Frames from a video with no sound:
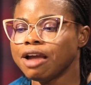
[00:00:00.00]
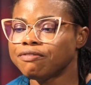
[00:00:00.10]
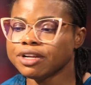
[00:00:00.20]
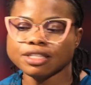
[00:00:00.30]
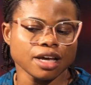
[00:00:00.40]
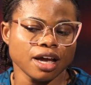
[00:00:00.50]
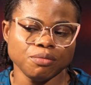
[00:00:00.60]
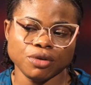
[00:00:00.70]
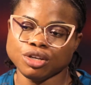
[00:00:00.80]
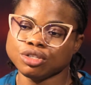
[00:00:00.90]
Every
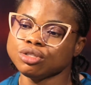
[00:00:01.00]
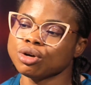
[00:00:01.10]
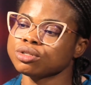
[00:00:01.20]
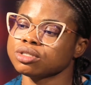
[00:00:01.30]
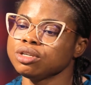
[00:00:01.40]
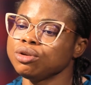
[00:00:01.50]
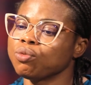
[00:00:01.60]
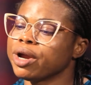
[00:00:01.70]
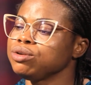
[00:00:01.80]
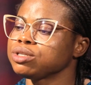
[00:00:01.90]
time is not,
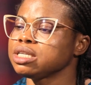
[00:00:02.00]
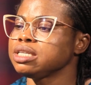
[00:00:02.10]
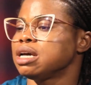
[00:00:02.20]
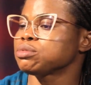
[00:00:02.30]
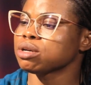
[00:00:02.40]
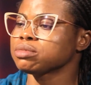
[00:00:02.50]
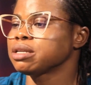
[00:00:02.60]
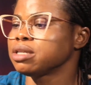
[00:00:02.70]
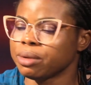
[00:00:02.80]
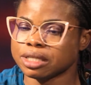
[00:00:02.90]
when you see them,
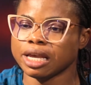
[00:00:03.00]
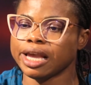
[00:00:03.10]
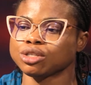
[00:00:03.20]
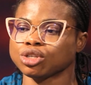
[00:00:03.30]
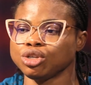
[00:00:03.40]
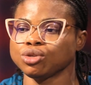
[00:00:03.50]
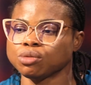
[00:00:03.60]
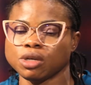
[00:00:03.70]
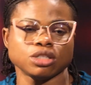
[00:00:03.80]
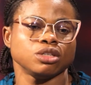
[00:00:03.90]
sometimes they will say,
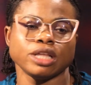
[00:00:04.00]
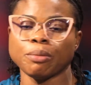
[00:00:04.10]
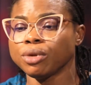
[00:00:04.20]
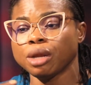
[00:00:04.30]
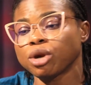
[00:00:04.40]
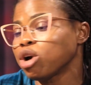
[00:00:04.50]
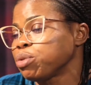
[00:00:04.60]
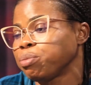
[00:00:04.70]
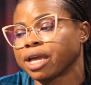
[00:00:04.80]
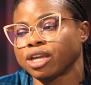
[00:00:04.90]
excuse me, they may
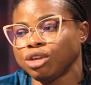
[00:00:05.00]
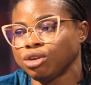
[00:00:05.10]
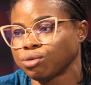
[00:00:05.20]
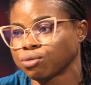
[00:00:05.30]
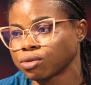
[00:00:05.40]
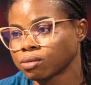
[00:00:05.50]
not be begging you.